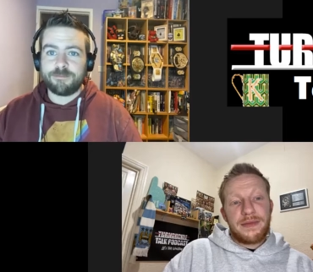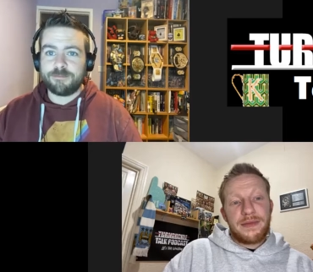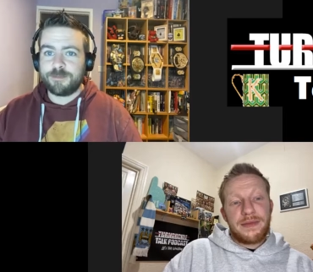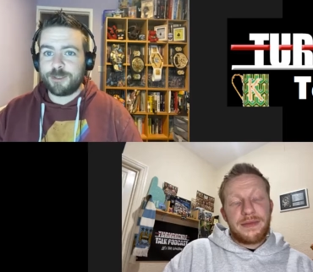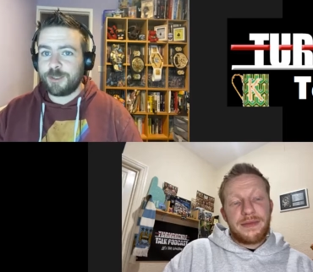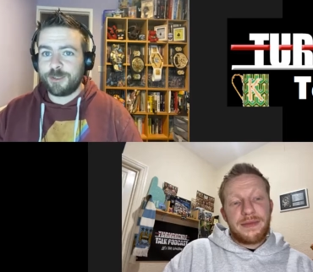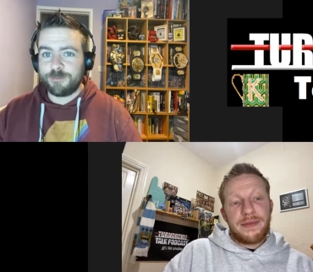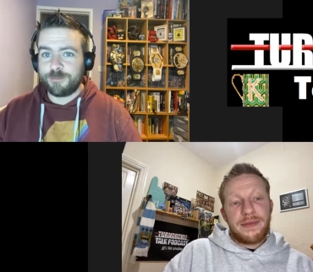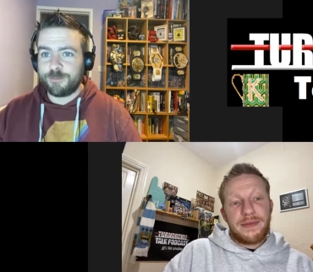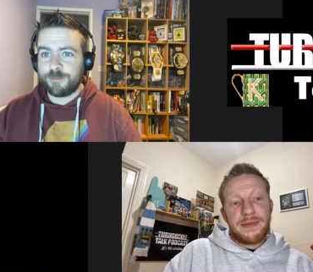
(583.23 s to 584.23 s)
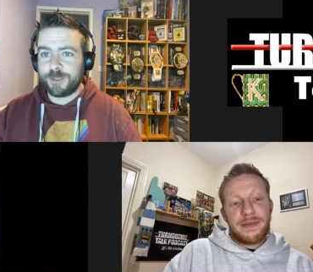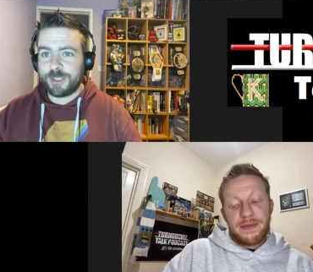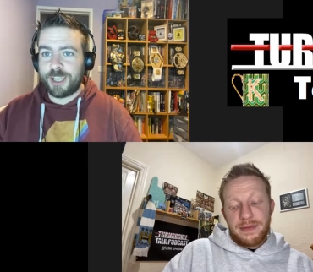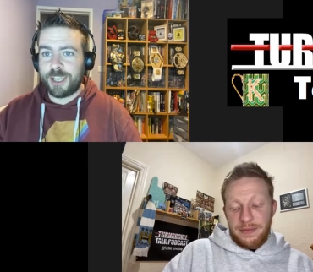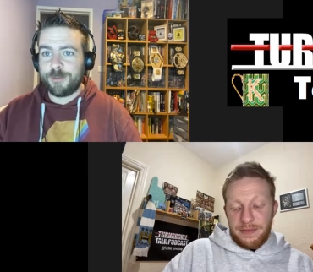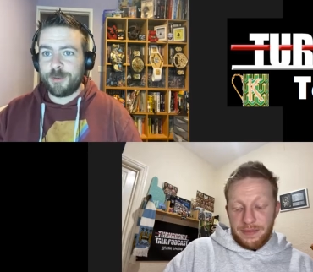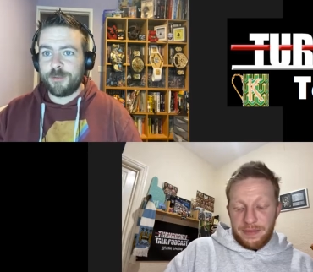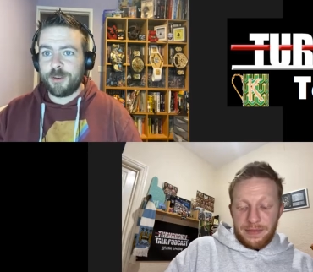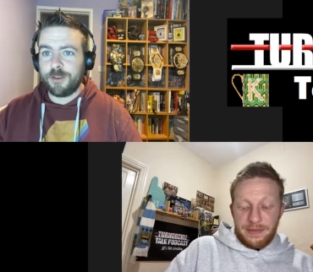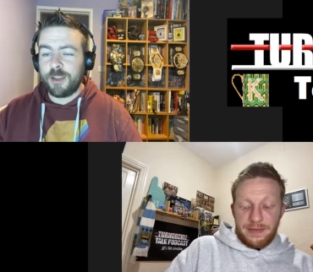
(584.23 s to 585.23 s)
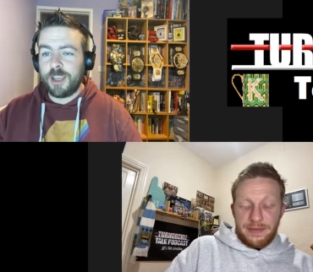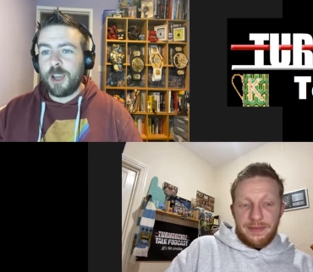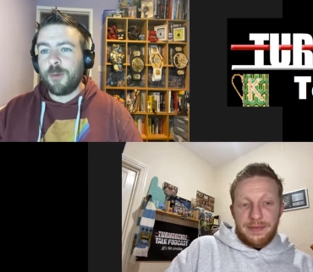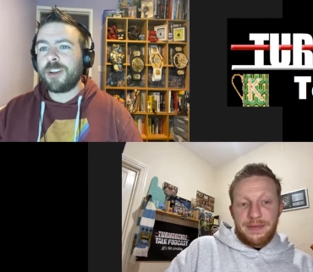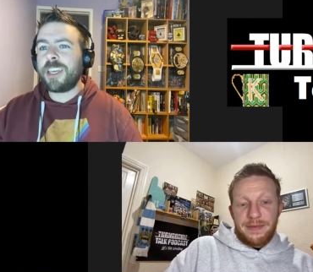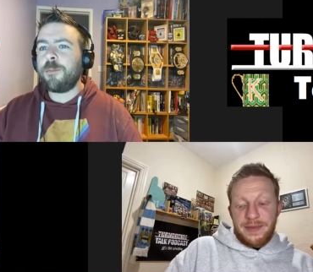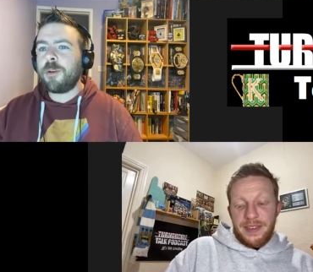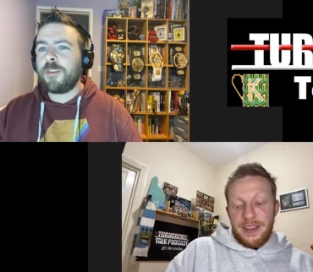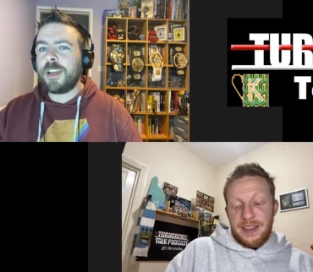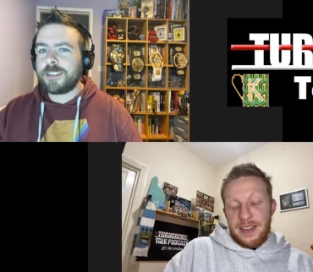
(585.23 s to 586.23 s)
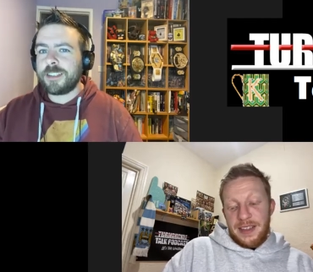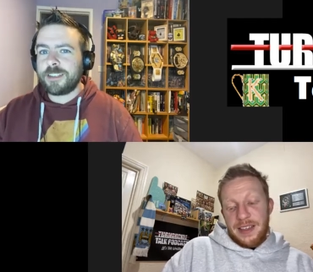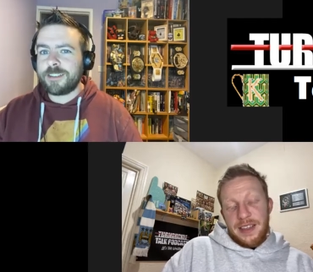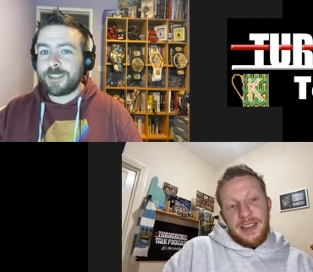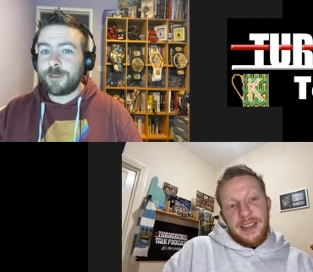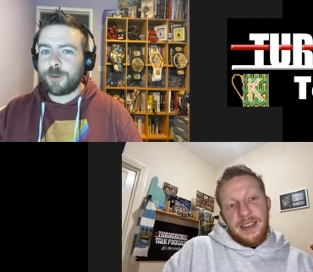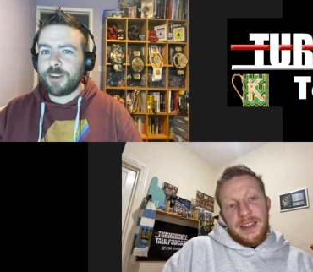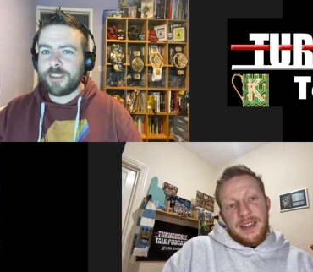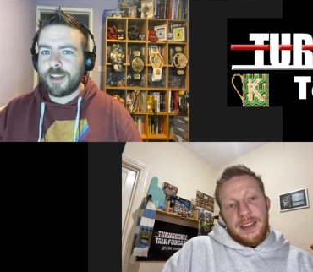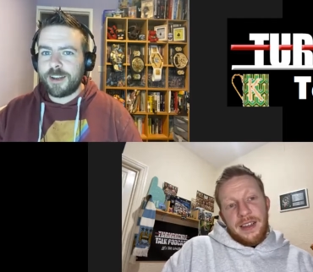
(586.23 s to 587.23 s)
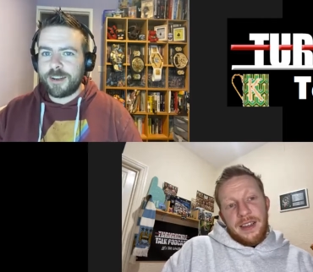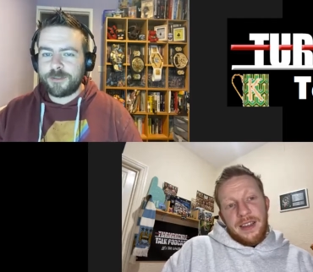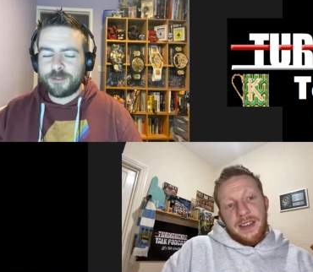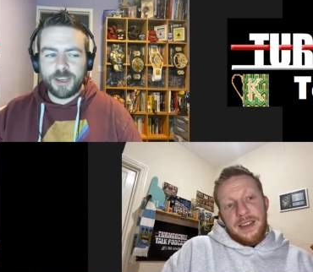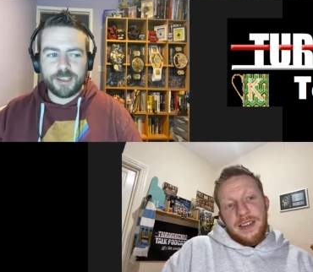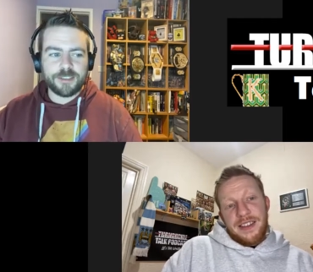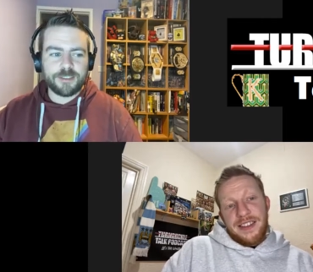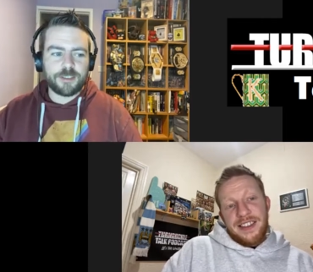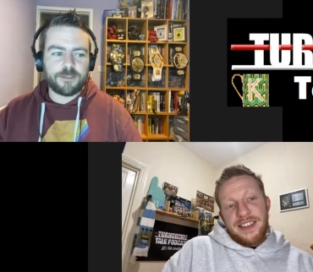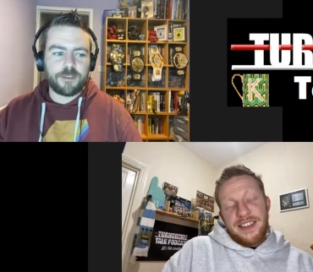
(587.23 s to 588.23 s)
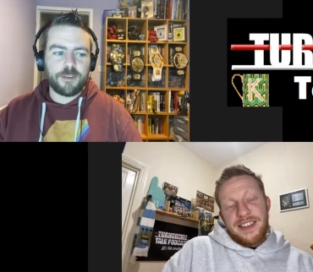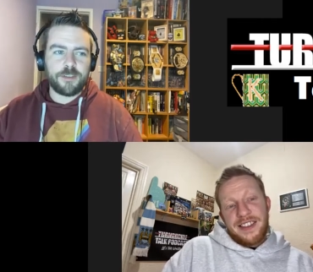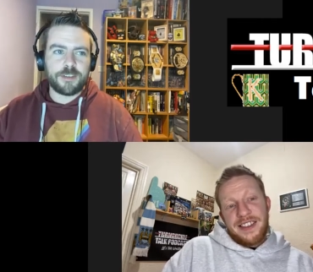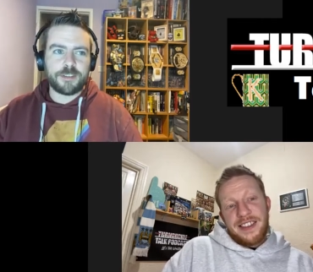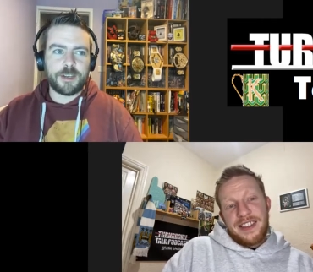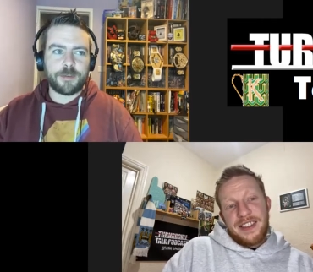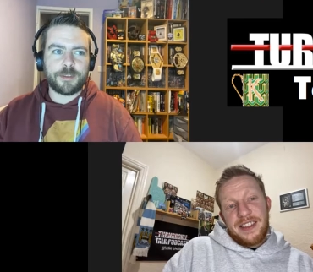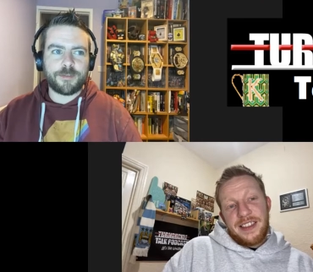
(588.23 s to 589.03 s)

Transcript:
Speaker 1: So we'll kind of move on. We'll keep on wrestling, seeing we're in that thing. There's a few things happening in